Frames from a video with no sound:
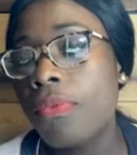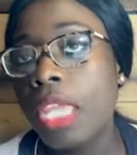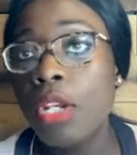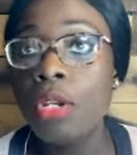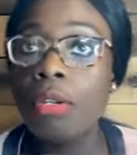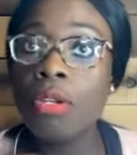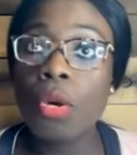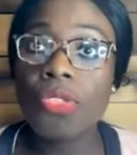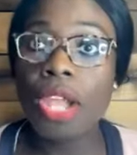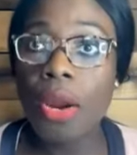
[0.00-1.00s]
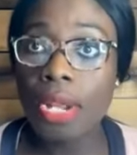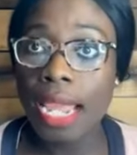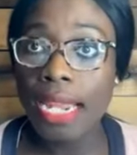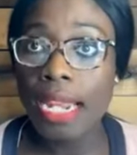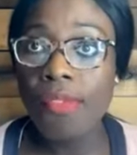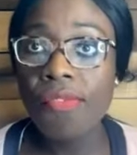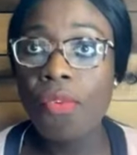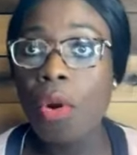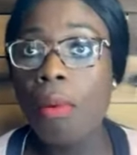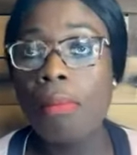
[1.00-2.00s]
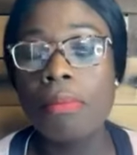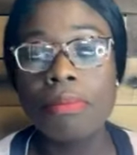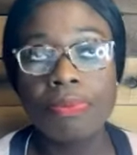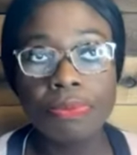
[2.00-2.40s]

in North Carolina from